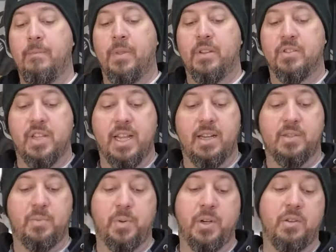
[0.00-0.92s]
So that is
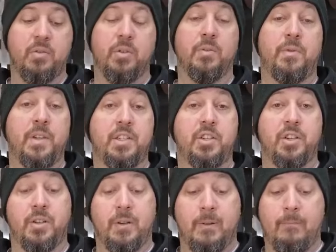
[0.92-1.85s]
a pretty cool
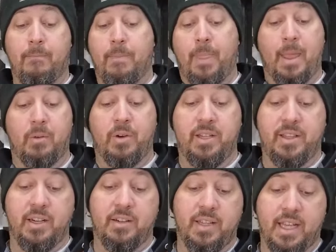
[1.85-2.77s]
feature right
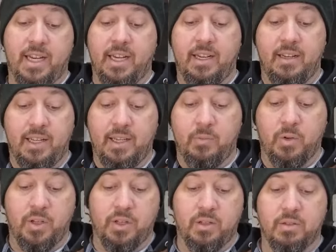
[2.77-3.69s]
there, that it
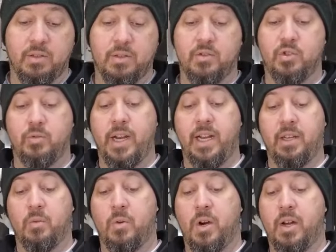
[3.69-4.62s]
will drain
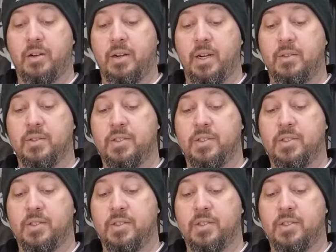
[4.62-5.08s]
the water out.